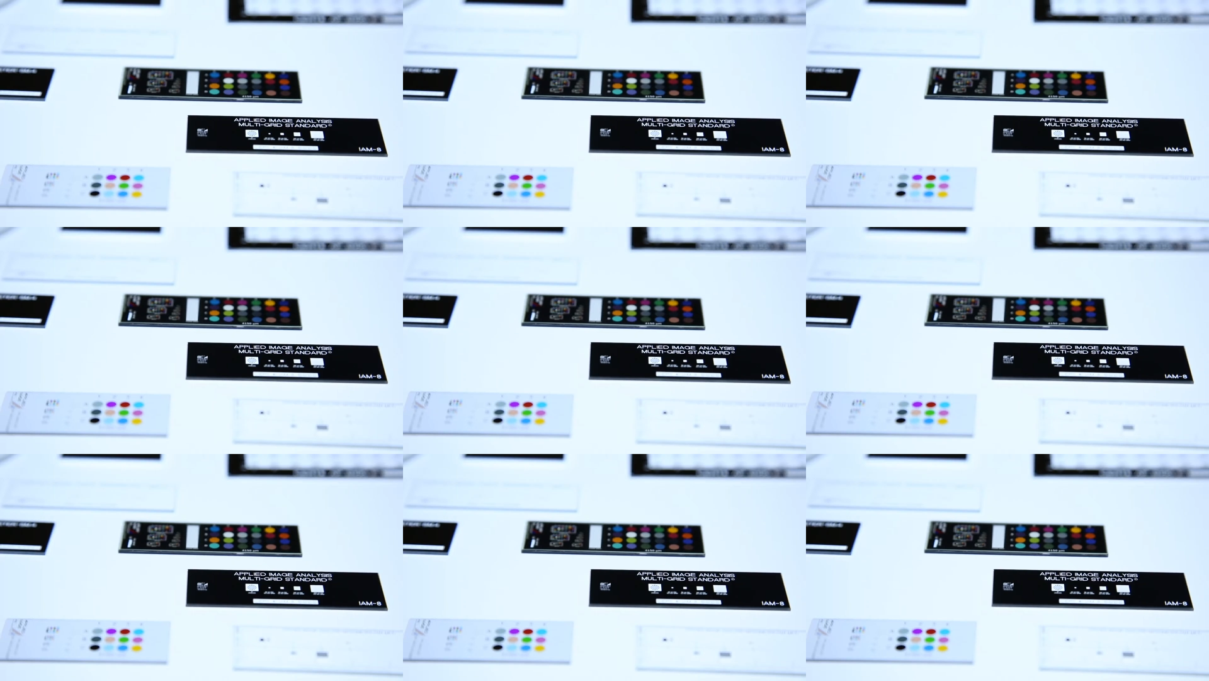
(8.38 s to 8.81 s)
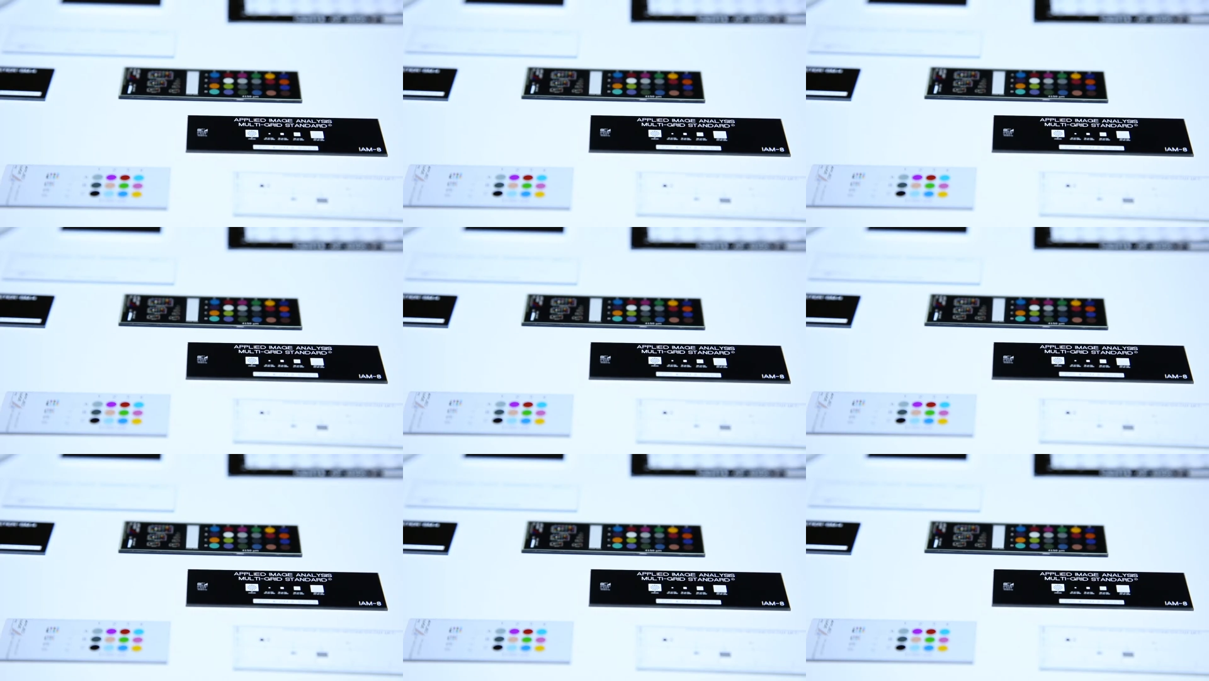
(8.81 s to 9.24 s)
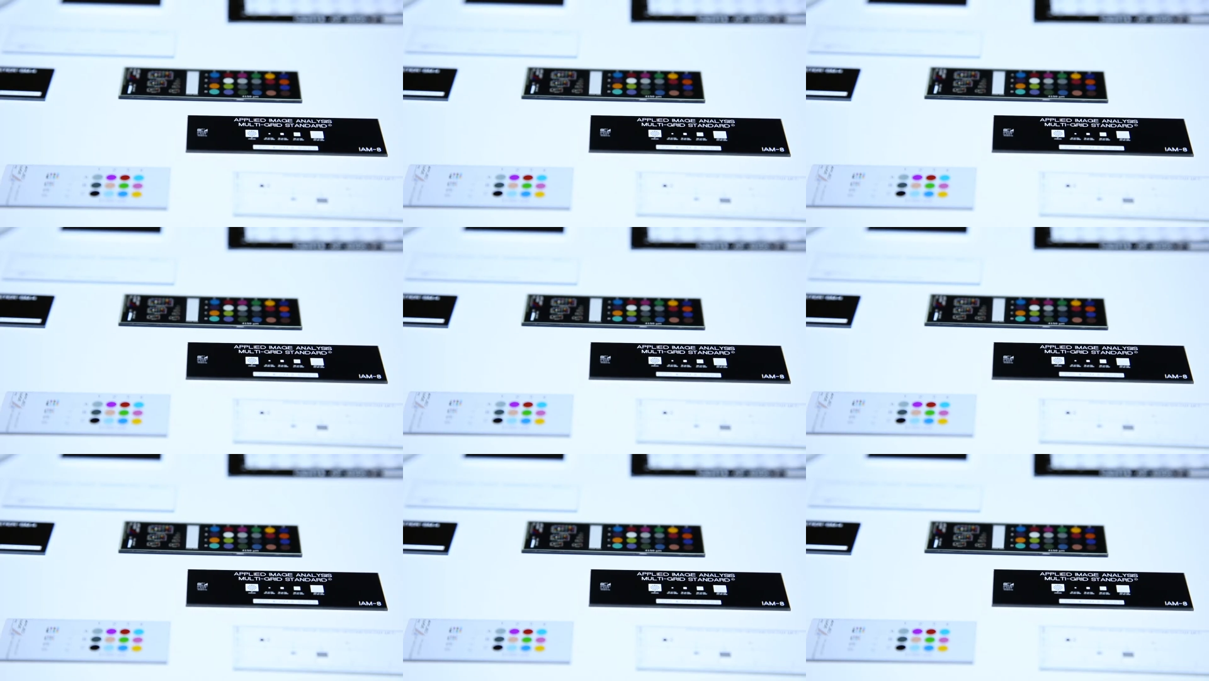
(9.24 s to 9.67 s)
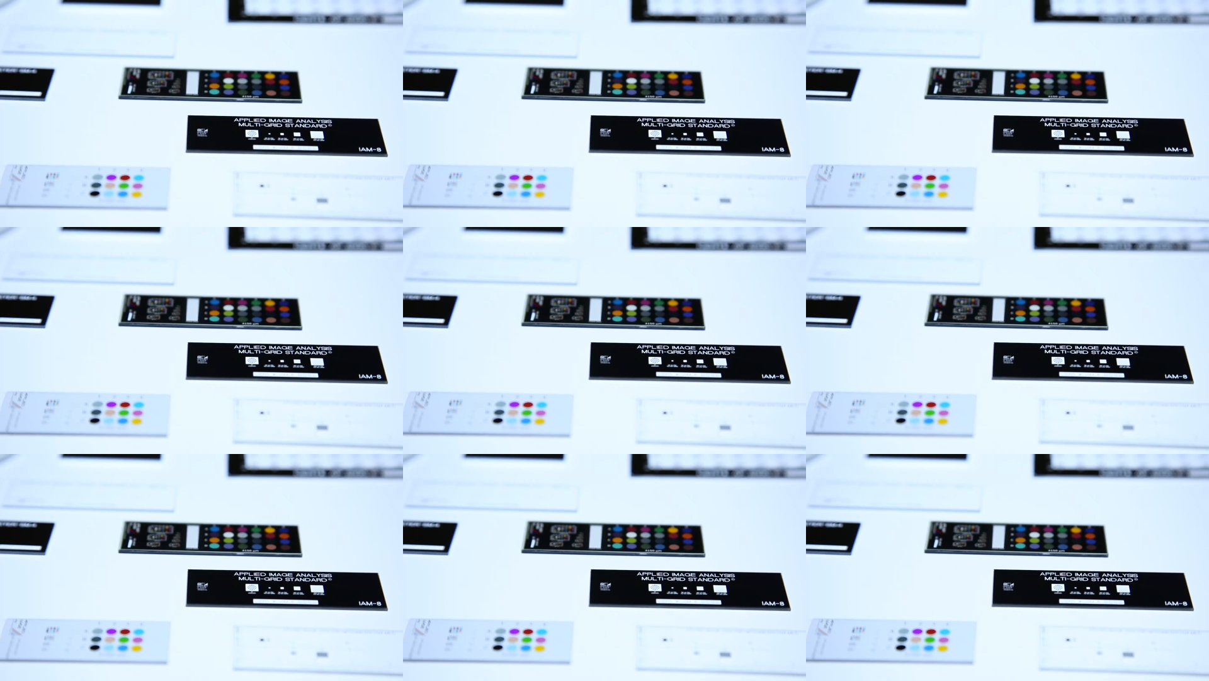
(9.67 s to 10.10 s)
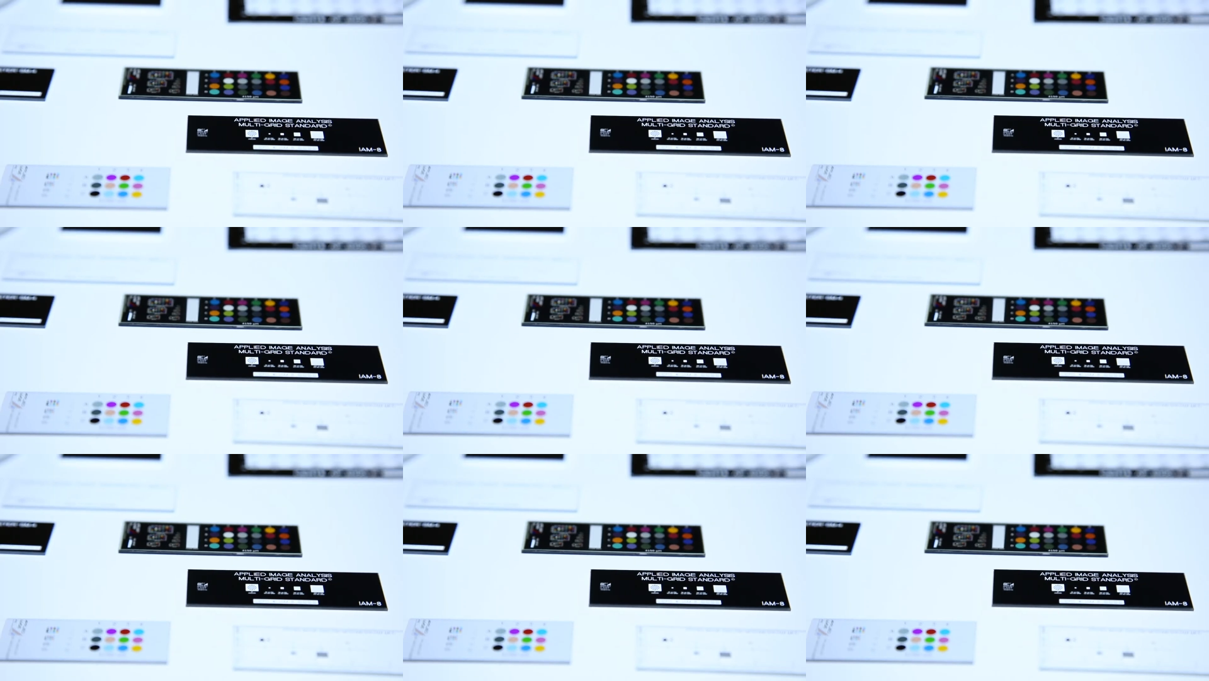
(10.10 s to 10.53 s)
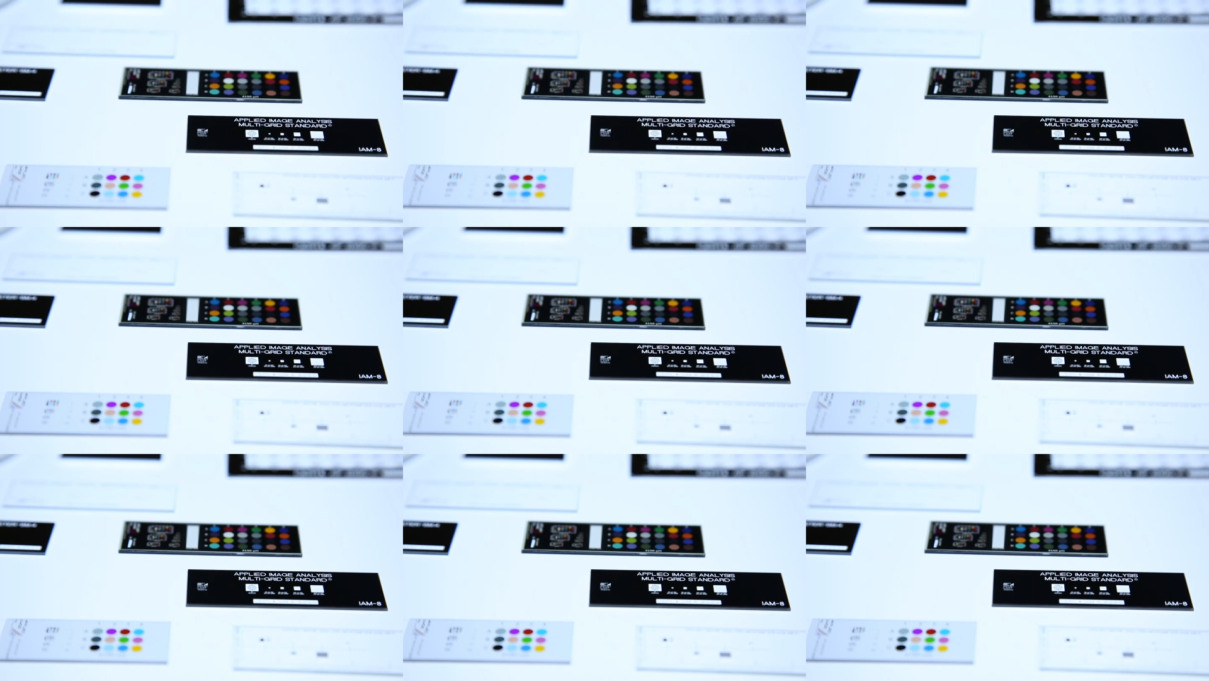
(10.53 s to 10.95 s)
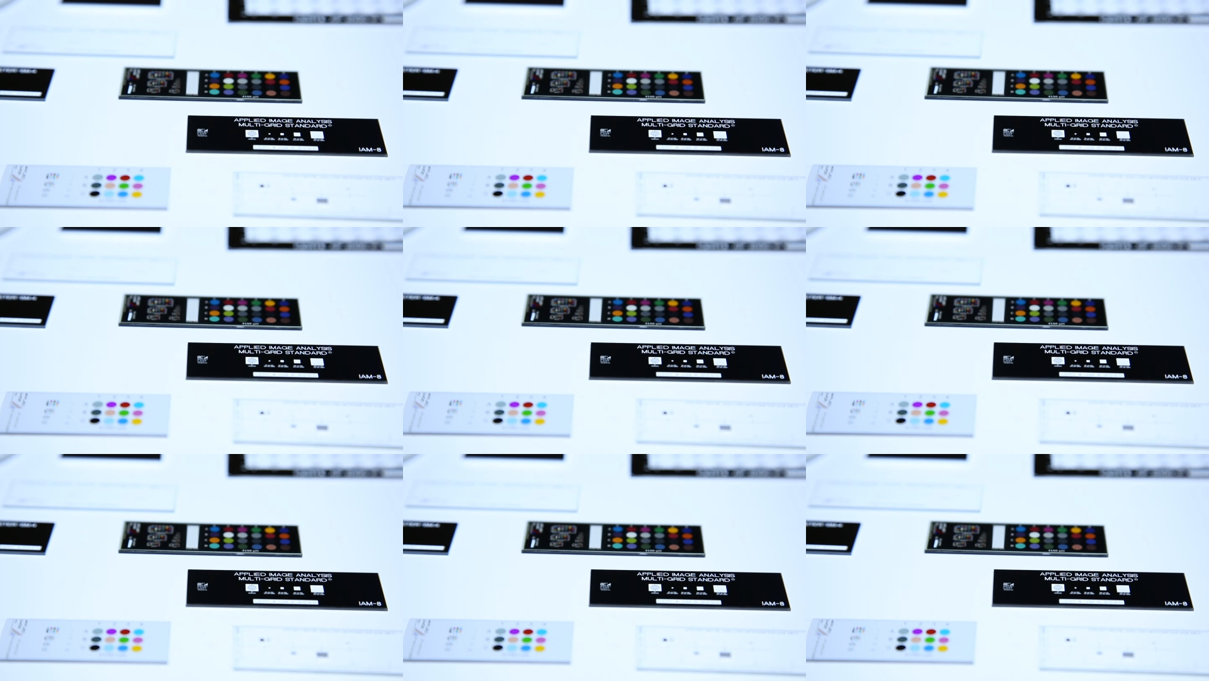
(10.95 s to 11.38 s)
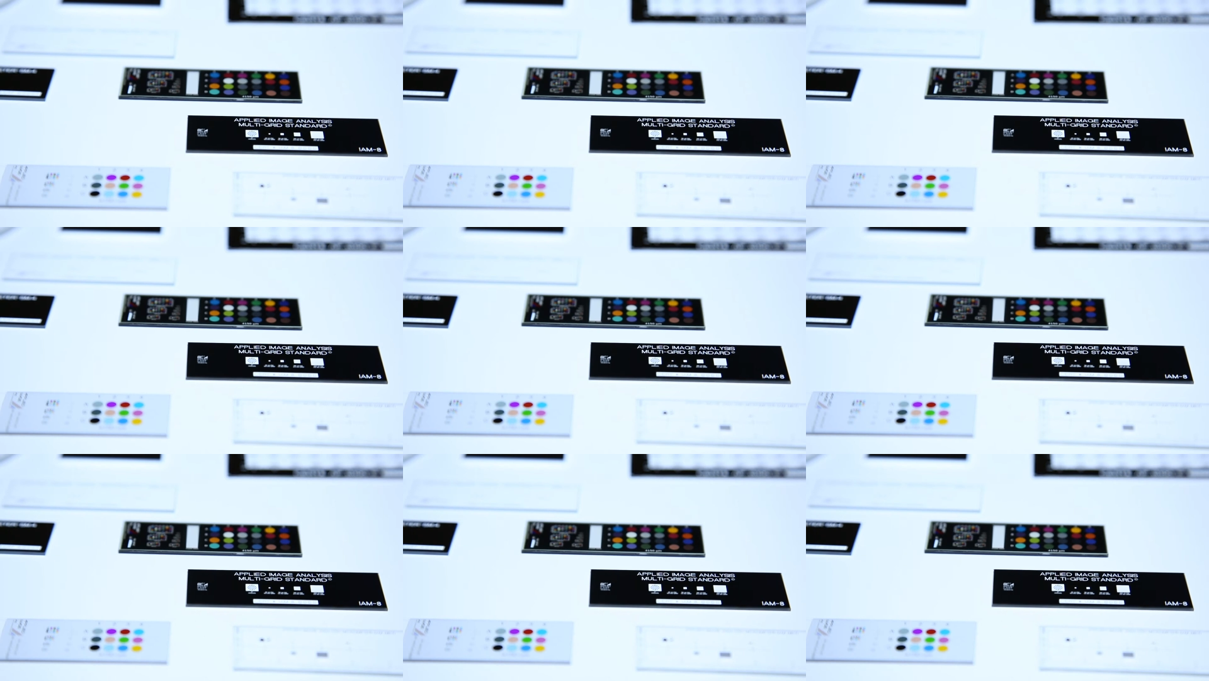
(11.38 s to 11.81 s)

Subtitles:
No face is visible, so there are no lips to read.